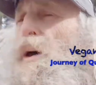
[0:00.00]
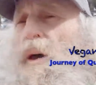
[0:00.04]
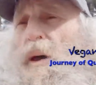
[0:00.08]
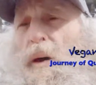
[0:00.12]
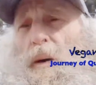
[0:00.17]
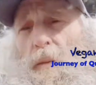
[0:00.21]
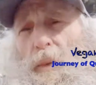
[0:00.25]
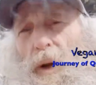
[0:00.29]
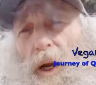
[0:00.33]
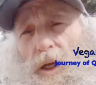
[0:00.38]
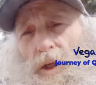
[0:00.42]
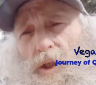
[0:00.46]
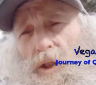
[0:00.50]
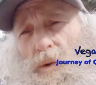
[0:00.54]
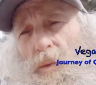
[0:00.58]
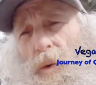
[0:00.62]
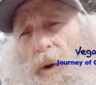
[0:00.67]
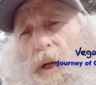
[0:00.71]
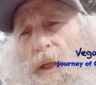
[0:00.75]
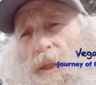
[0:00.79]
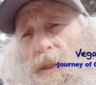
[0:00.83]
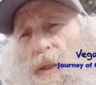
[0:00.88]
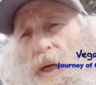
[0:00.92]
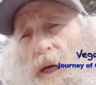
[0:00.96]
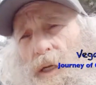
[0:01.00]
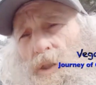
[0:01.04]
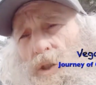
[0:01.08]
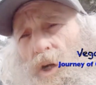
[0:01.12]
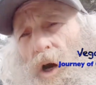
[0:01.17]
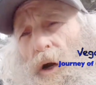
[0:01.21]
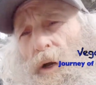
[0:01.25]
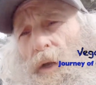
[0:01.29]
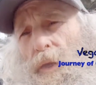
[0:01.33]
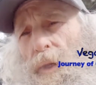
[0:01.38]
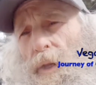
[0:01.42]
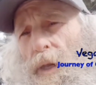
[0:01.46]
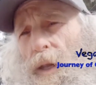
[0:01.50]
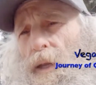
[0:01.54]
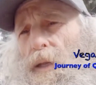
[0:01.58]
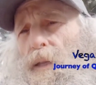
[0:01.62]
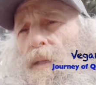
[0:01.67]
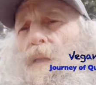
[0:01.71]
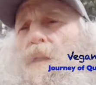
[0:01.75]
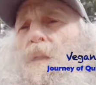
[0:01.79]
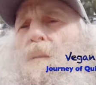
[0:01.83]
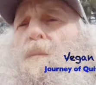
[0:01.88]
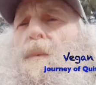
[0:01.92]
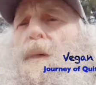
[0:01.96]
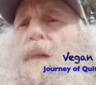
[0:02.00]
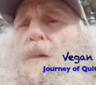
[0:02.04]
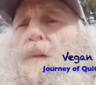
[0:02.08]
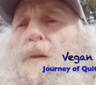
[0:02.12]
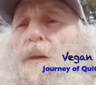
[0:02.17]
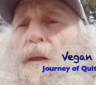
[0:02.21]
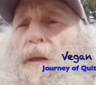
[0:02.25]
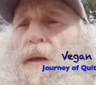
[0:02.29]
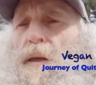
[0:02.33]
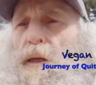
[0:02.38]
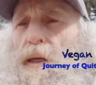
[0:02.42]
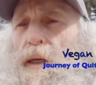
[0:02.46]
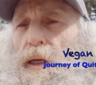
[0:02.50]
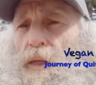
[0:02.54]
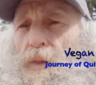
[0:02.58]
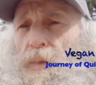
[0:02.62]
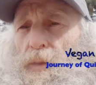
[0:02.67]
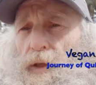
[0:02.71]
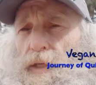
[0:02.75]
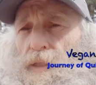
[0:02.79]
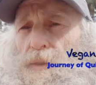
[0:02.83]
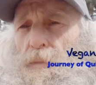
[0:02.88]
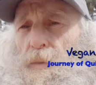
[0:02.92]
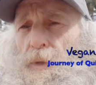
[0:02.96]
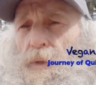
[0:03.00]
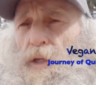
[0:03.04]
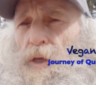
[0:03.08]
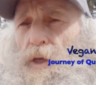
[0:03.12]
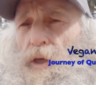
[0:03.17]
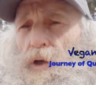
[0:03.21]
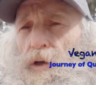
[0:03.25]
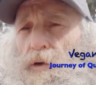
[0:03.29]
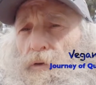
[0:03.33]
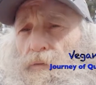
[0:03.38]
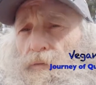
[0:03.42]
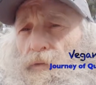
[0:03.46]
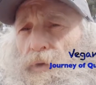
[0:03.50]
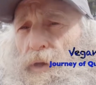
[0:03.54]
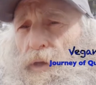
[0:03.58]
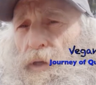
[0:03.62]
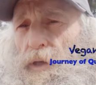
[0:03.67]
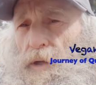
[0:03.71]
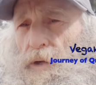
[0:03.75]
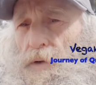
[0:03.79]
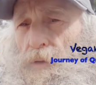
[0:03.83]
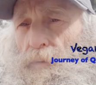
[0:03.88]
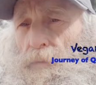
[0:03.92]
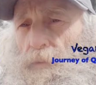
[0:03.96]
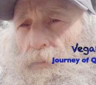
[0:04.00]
But I just want to touch on it a little bit in this particular video.